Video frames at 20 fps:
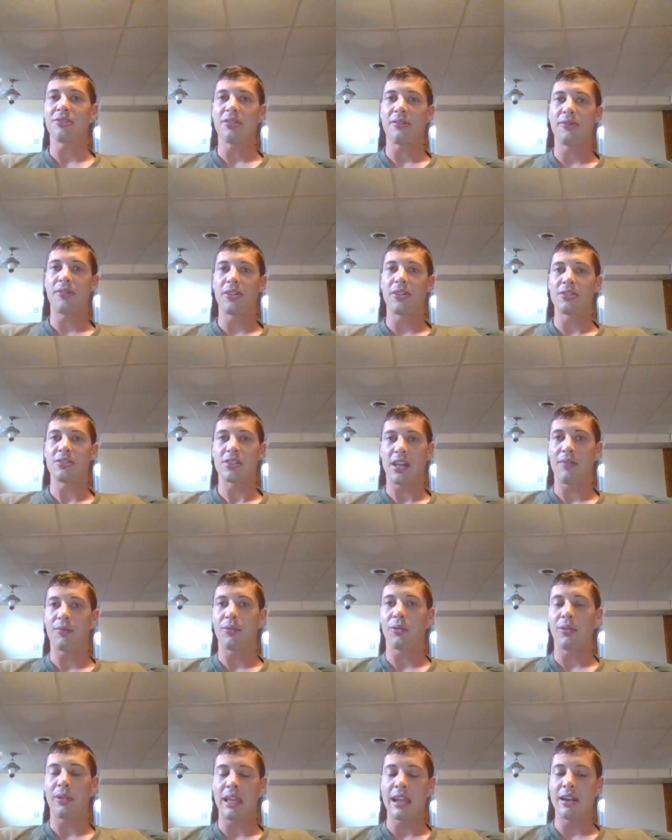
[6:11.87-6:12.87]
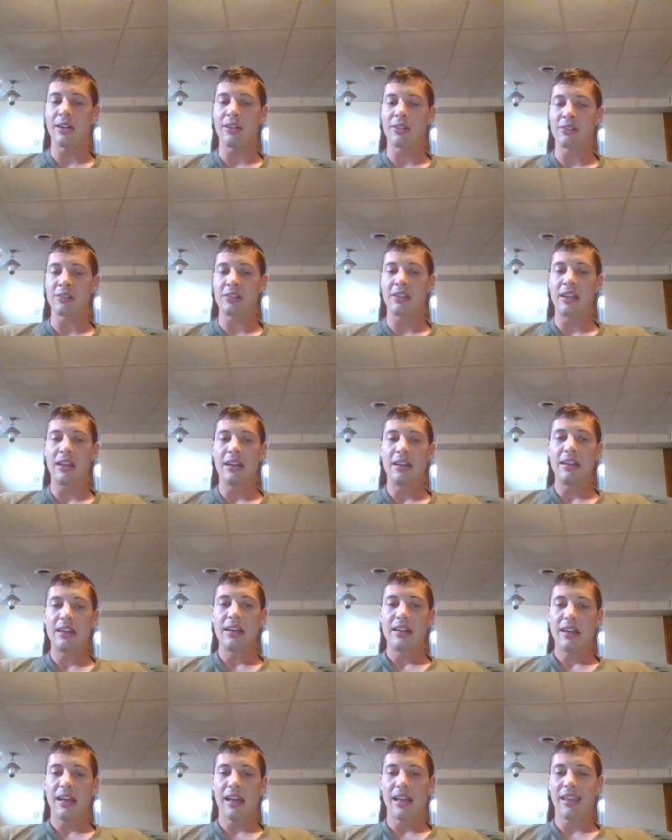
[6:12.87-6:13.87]
The first several years,
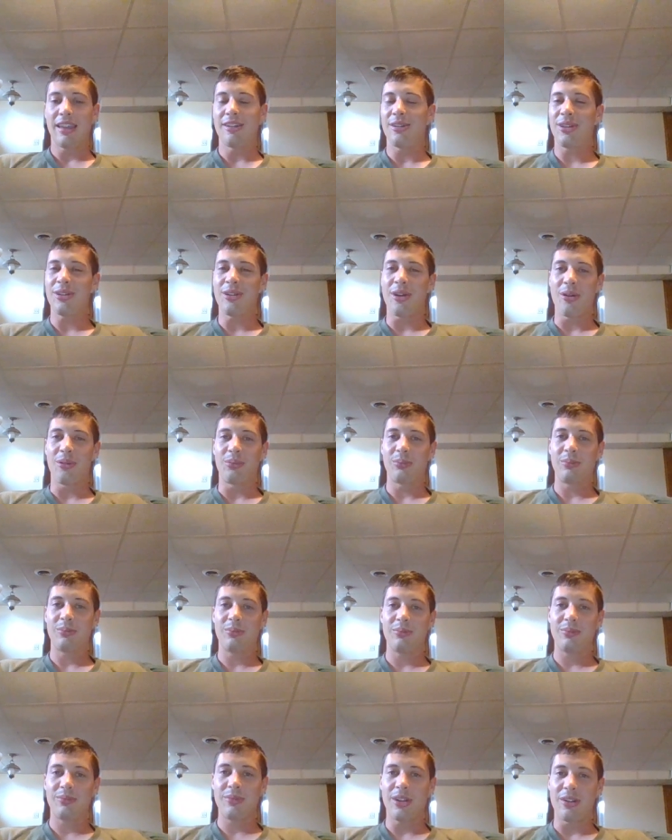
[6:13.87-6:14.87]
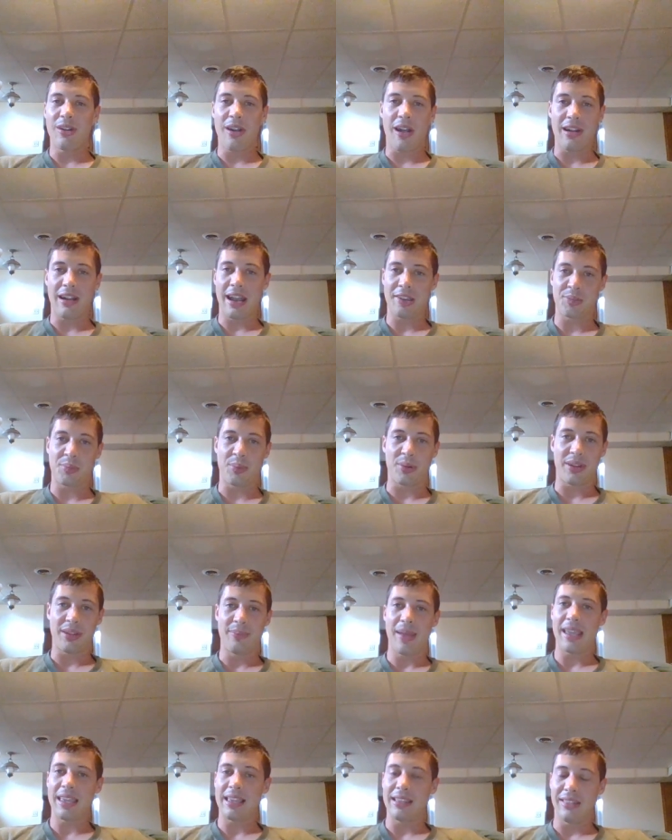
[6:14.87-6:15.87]
you're not an expert in
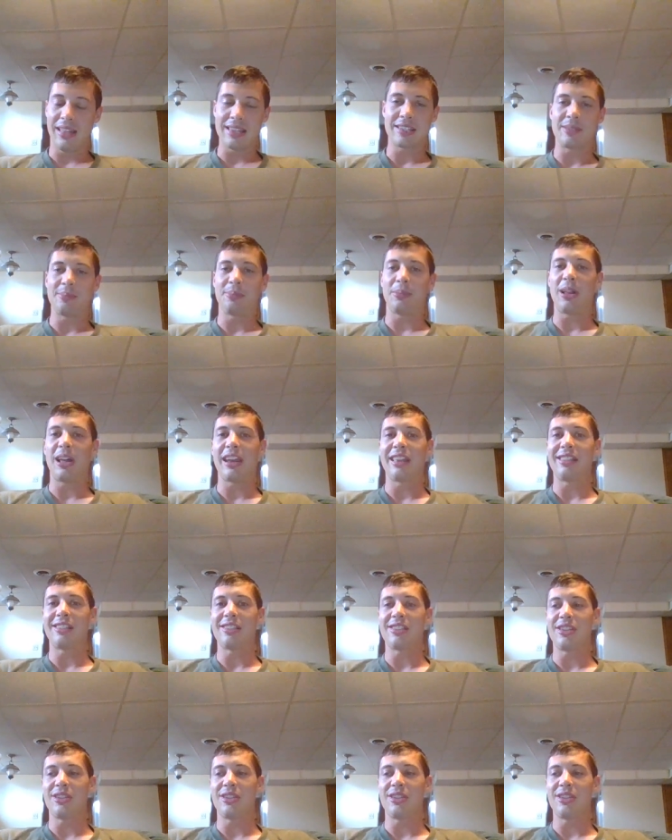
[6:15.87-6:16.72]
making lesson plans.